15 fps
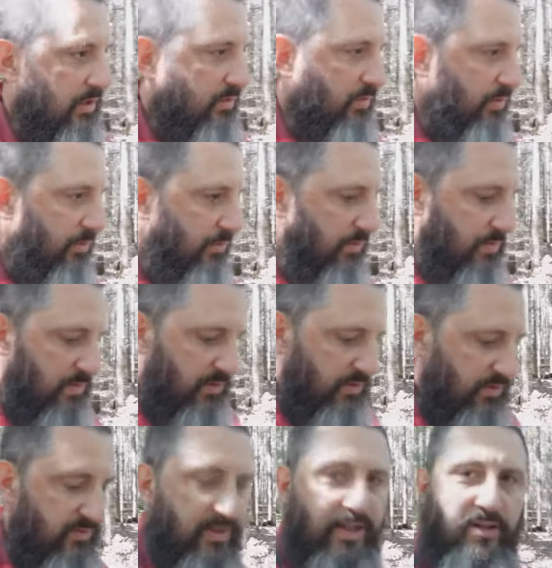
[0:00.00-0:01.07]
And we, we
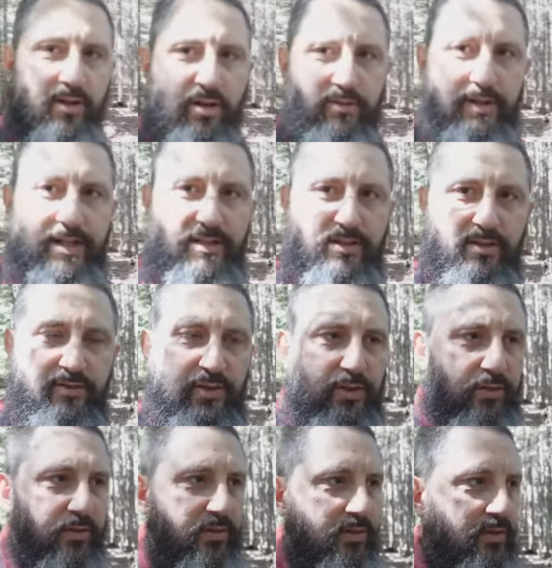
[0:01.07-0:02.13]
must defend our right to
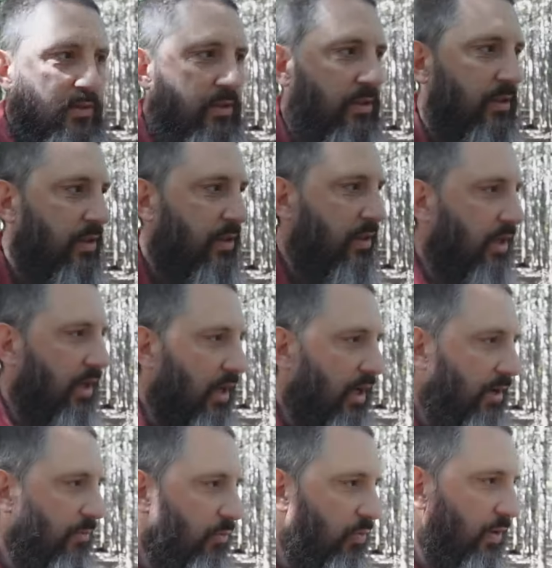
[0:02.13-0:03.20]
vote.
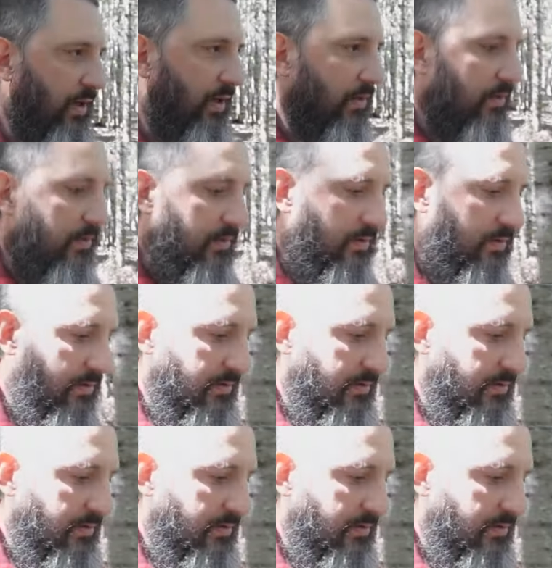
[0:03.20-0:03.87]
Um, well,